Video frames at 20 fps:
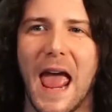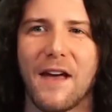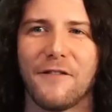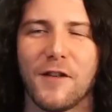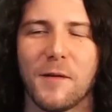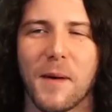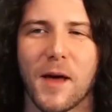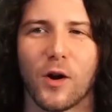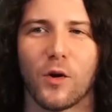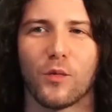
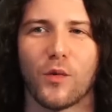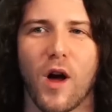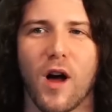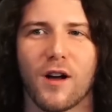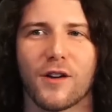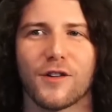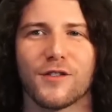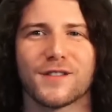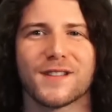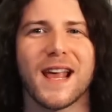heavy metal
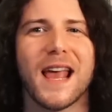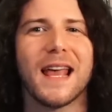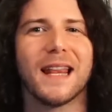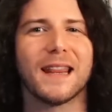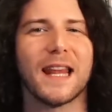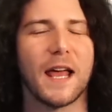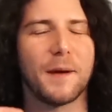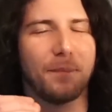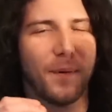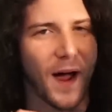rockers
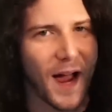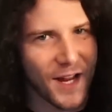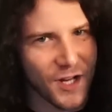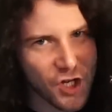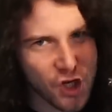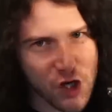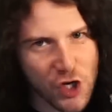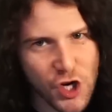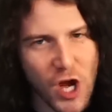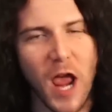led by
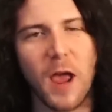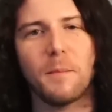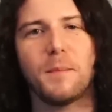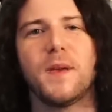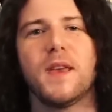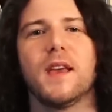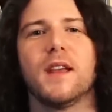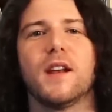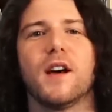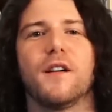
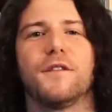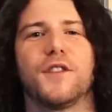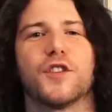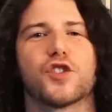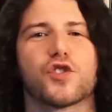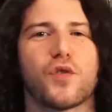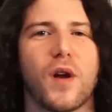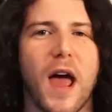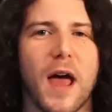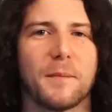champion of the
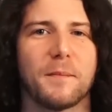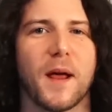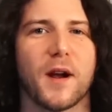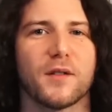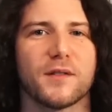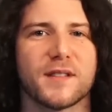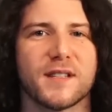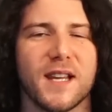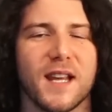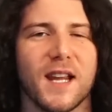trad
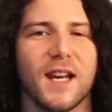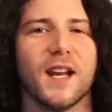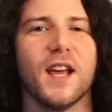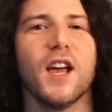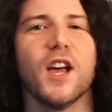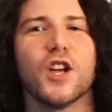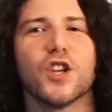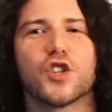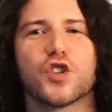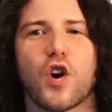metal scene,
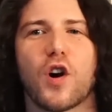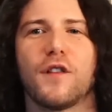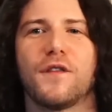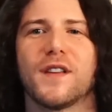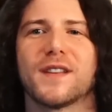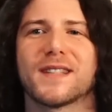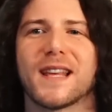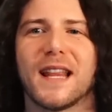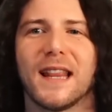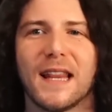
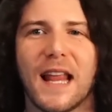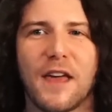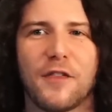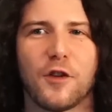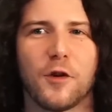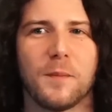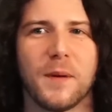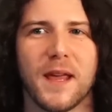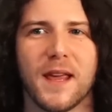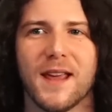Jarvis
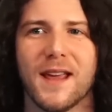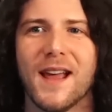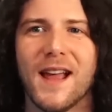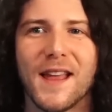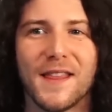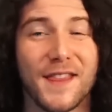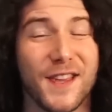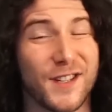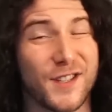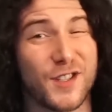Leatherby.
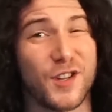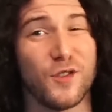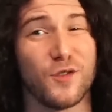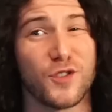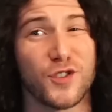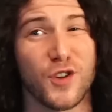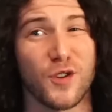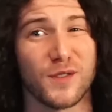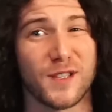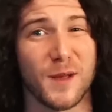This tune
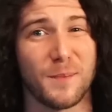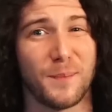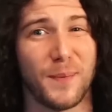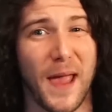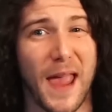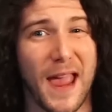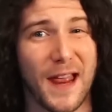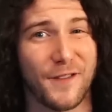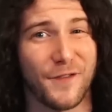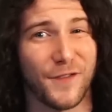shows the
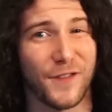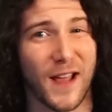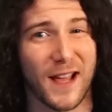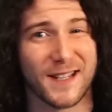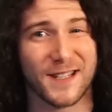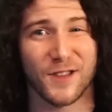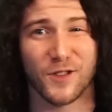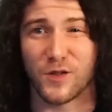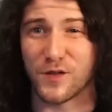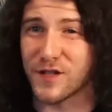band
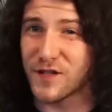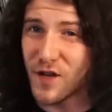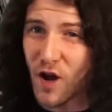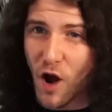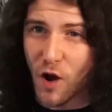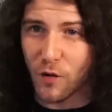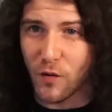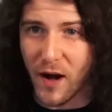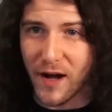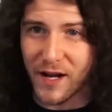flexing their
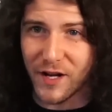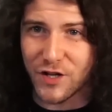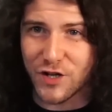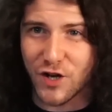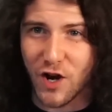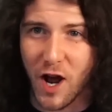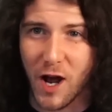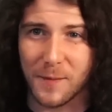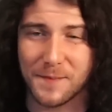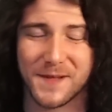songwriting
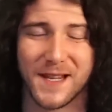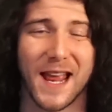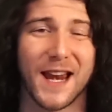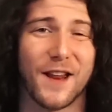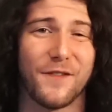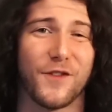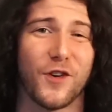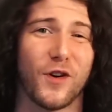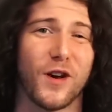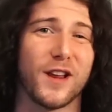chops,
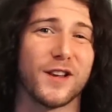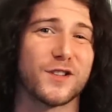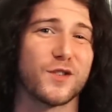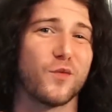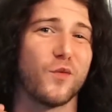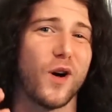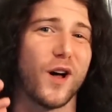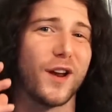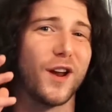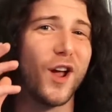and if you're into
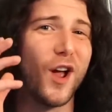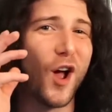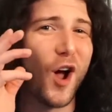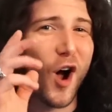what